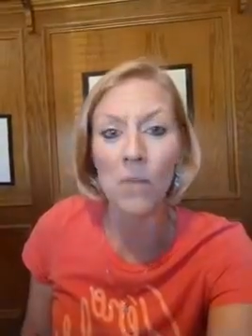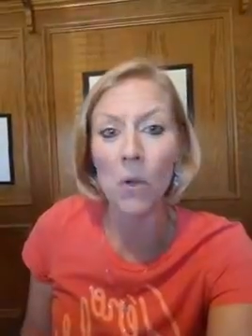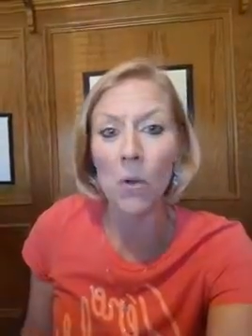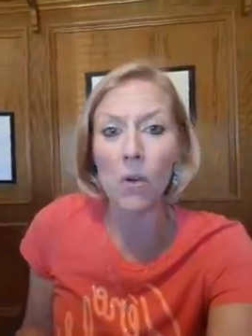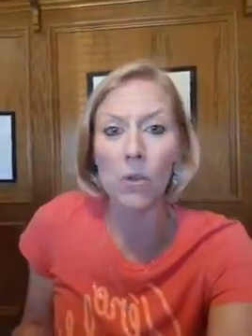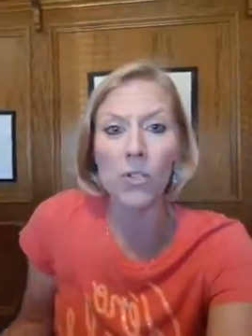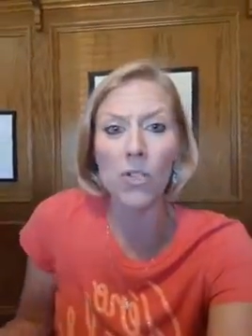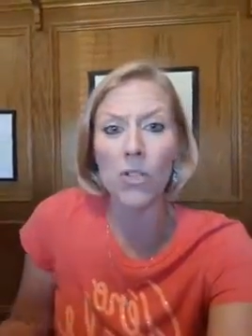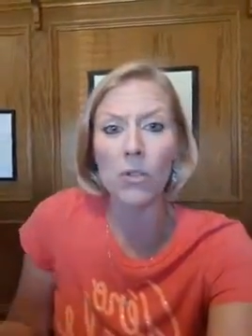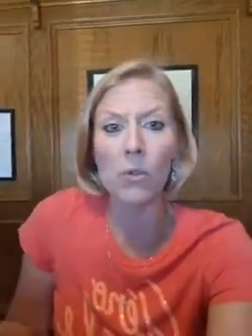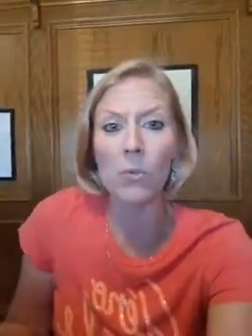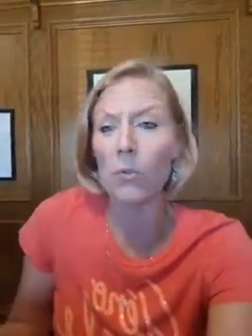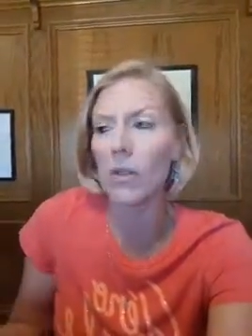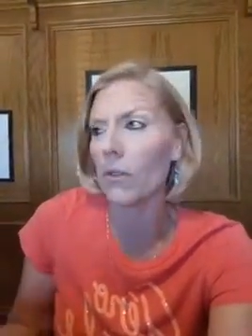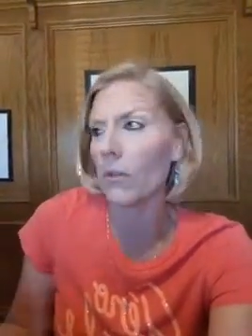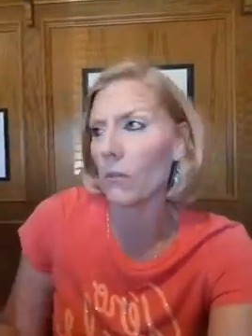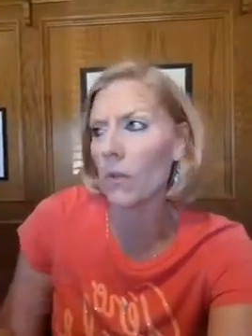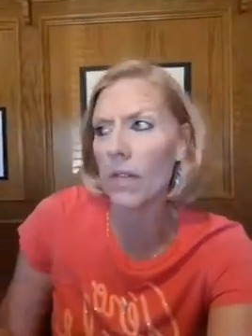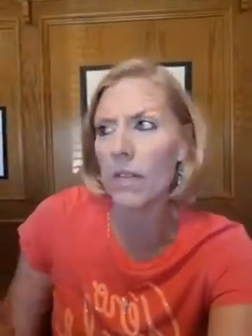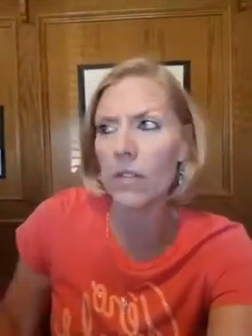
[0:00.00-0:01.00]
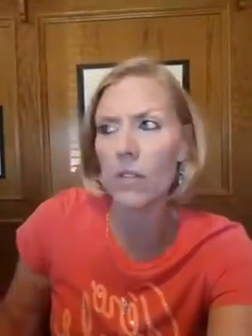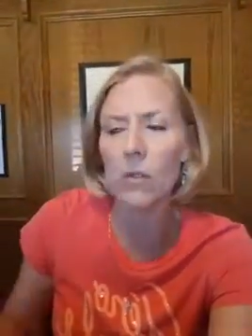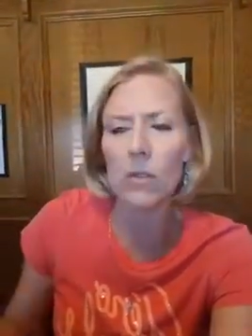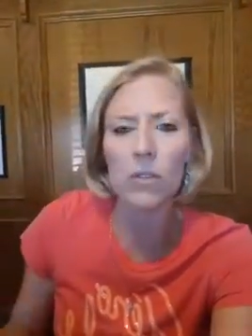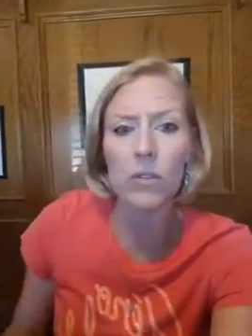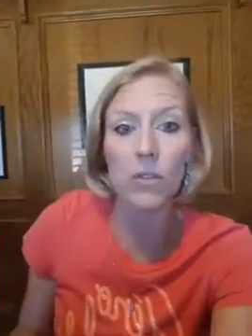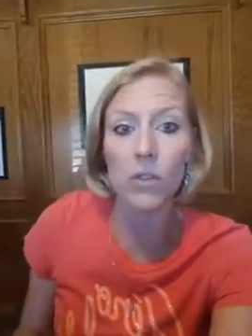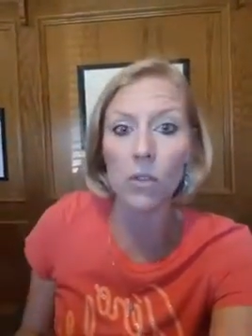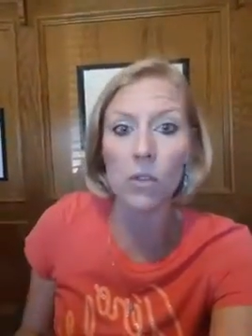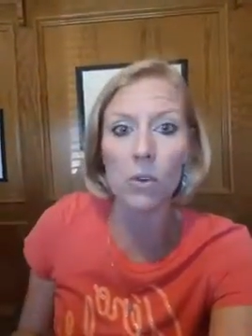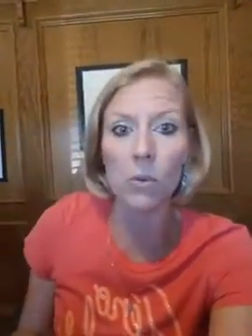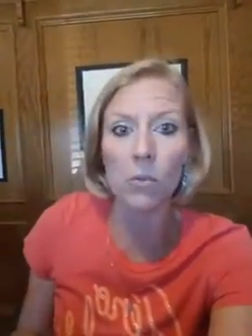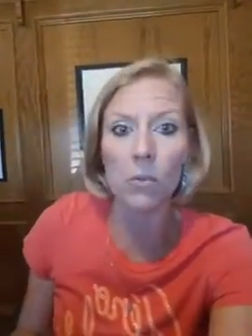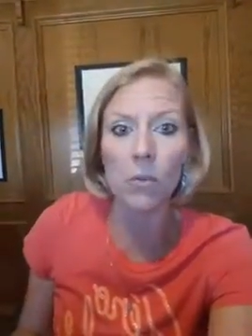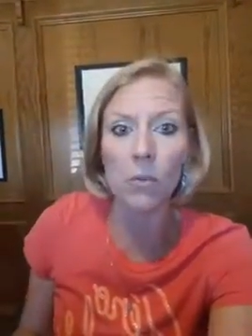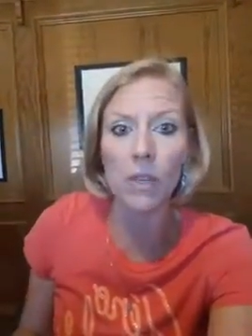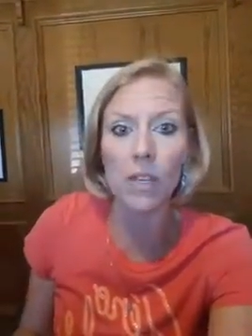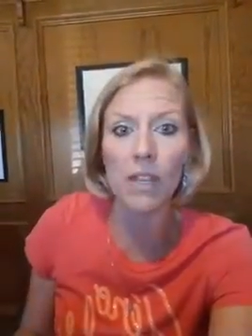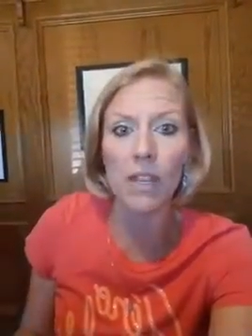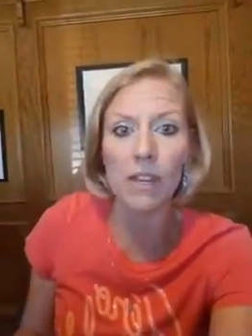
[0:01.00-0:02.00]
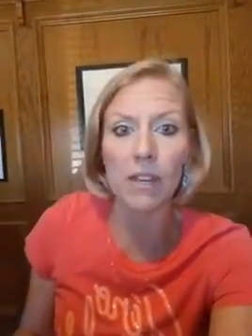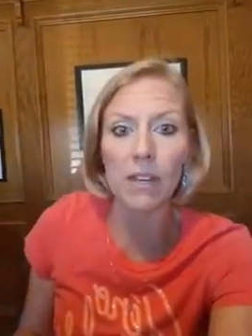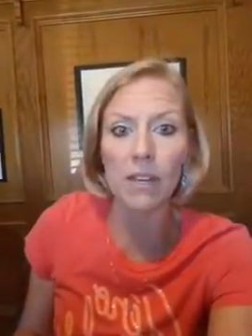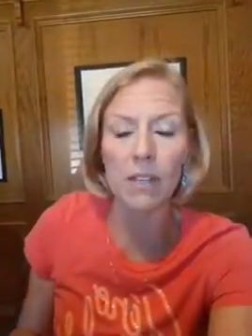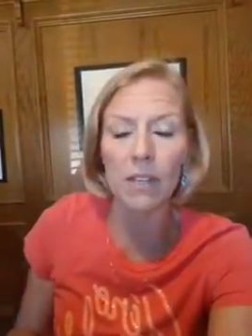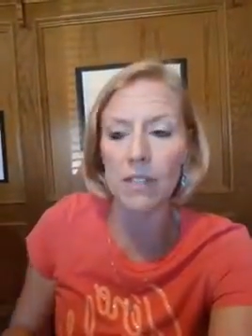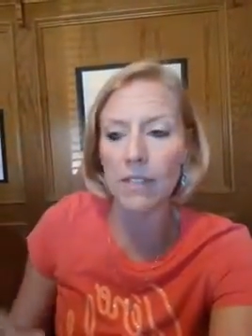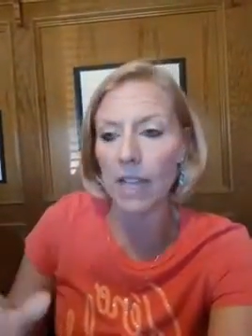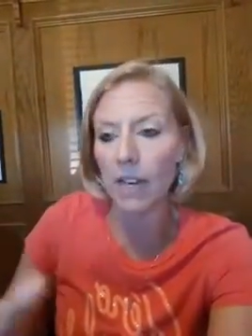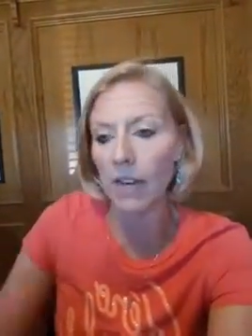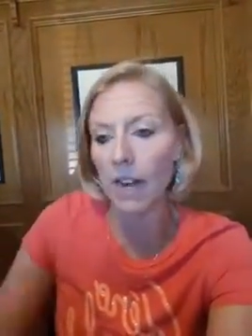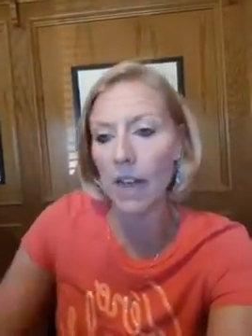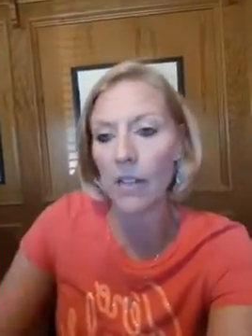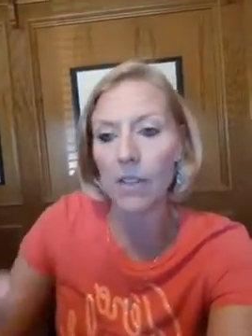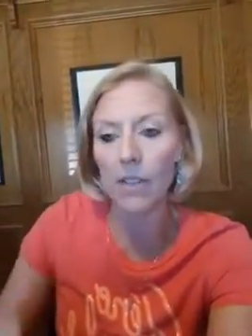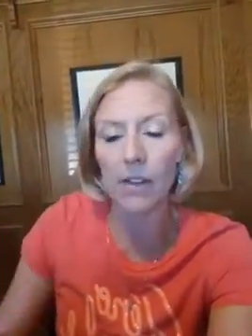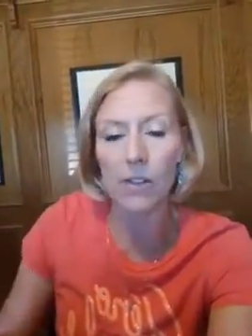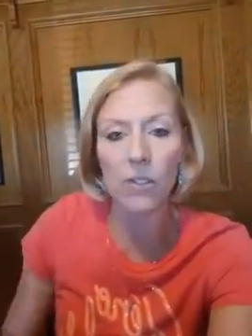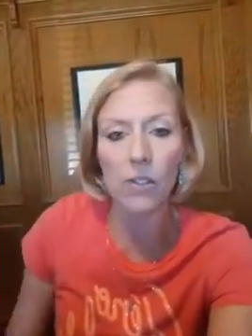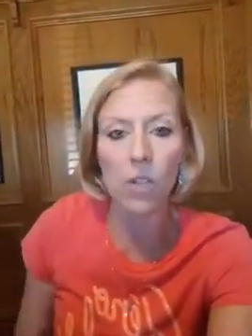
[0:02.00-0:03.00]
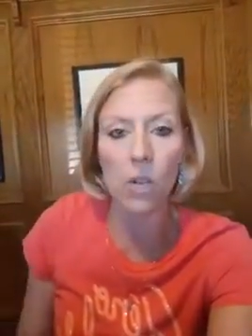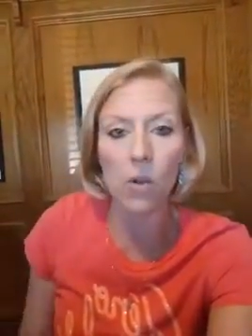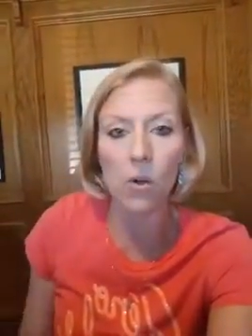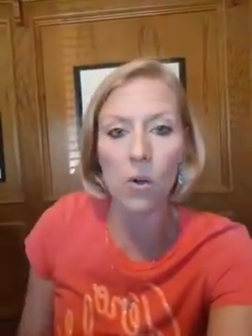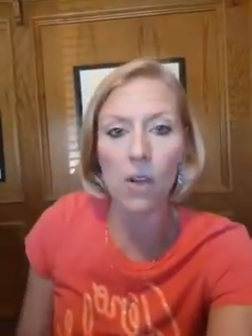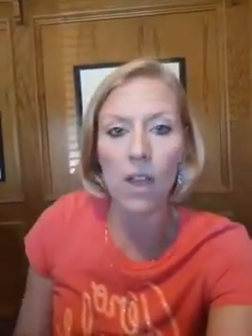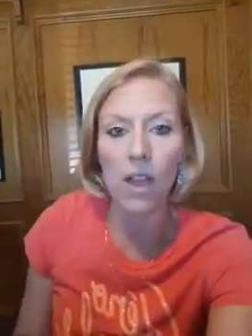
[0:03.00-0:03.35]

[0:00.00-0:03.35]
Or we could do a Zoom and we can set it on there so